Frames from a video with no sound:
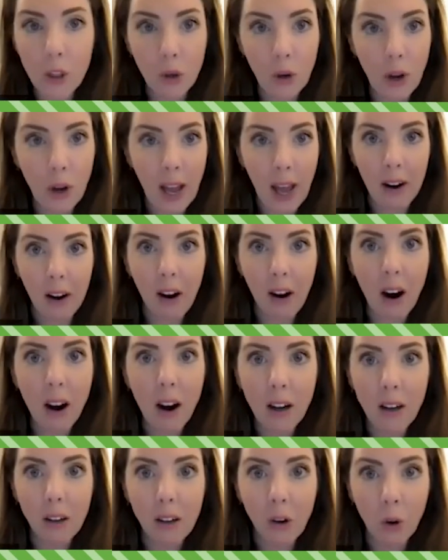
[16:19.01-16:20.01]
get a
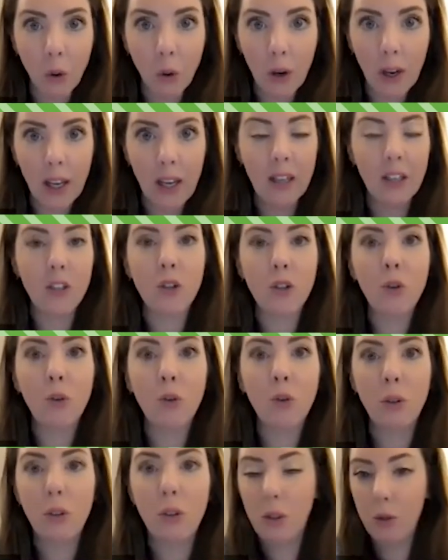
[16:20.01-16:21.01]
garden going in a
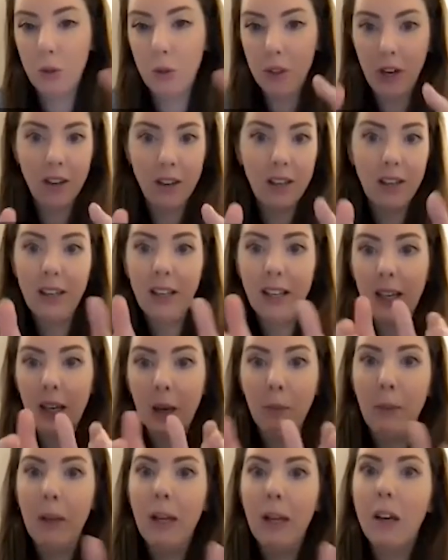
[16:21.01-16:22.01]
school? Do you start it in little
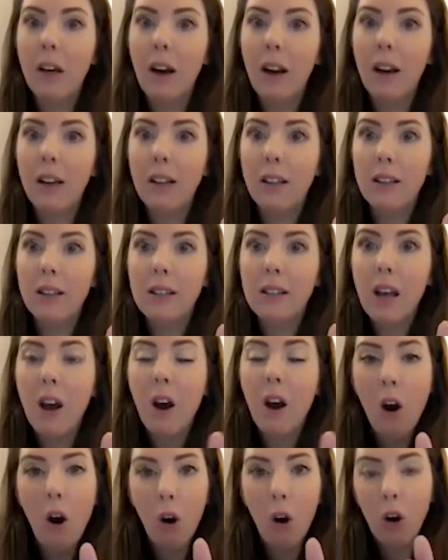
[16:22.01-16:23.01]
milk cartons,
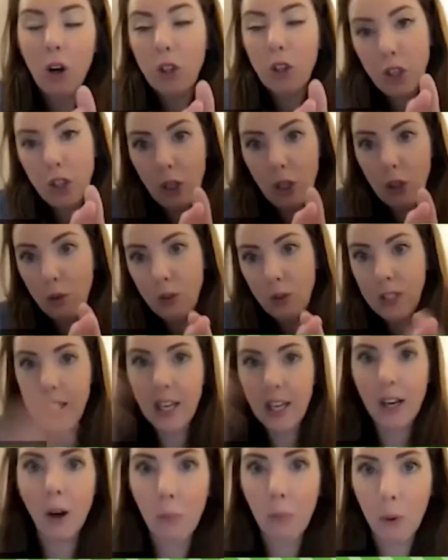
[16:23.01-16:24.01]
or do you
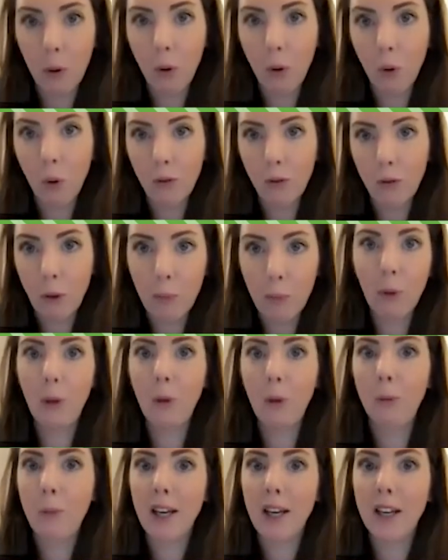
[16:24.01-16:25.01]
dig up a whole football
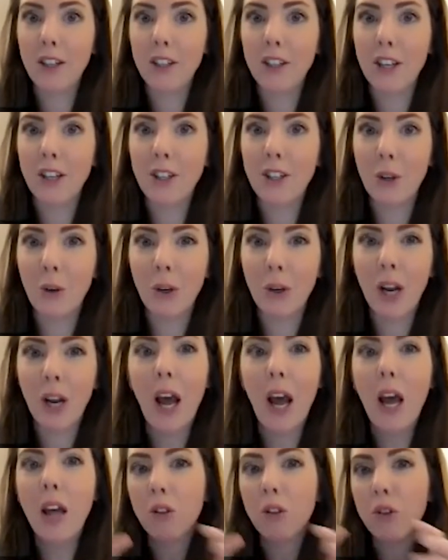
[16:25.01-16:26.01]
pitch and do it?
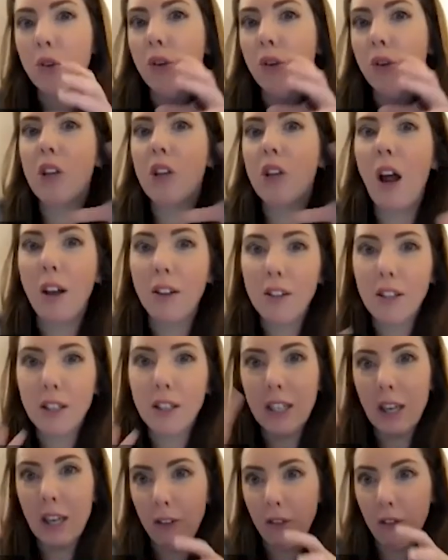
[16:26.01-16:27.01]
So there's lots of
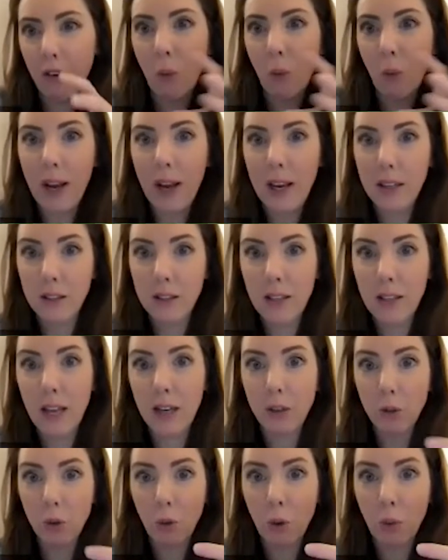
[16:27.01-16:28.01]
different ways
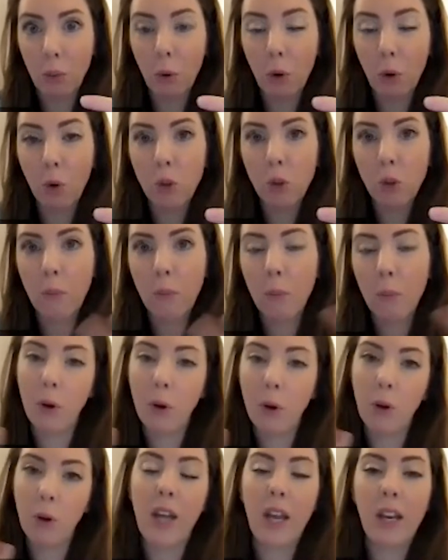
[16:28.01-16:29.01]
then to approach it,
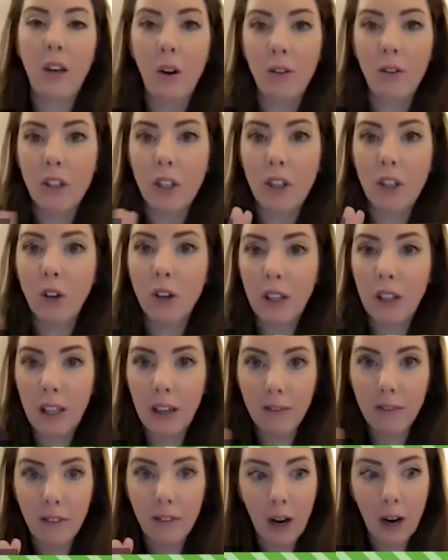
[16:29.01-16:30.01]
because then you have to look at the
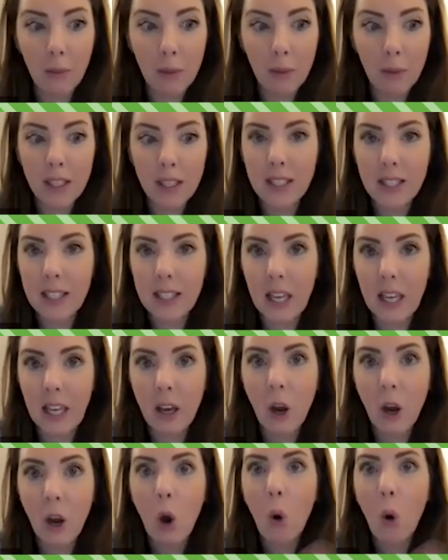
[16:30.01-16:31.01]
environment and see
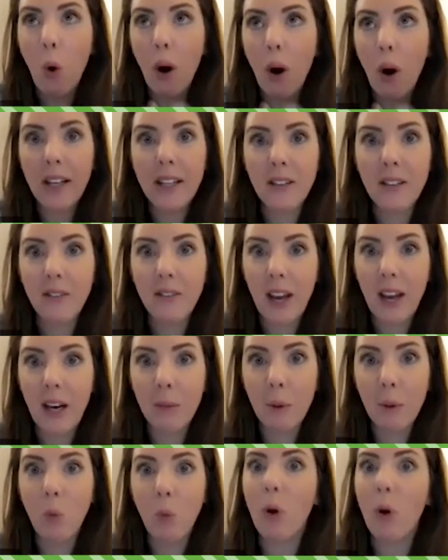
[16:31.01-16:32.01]
what is
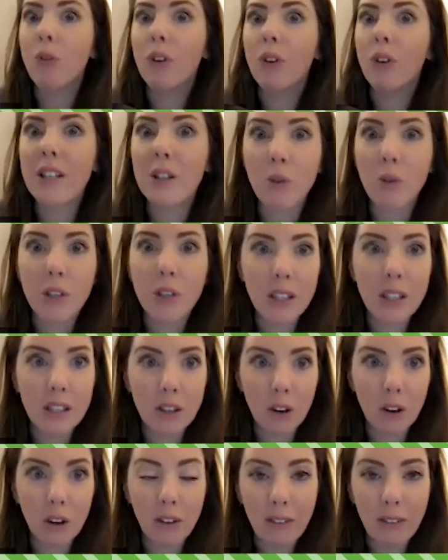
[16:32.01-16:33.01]
available, what resources
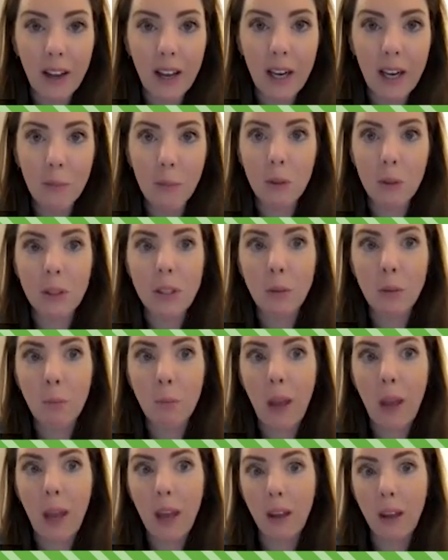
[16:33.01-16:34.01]
are available to
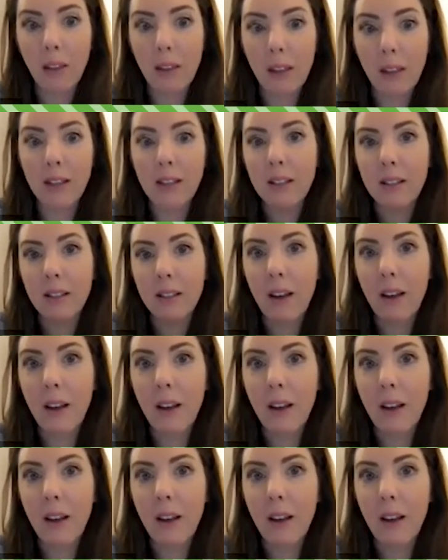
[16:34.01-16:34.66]
make this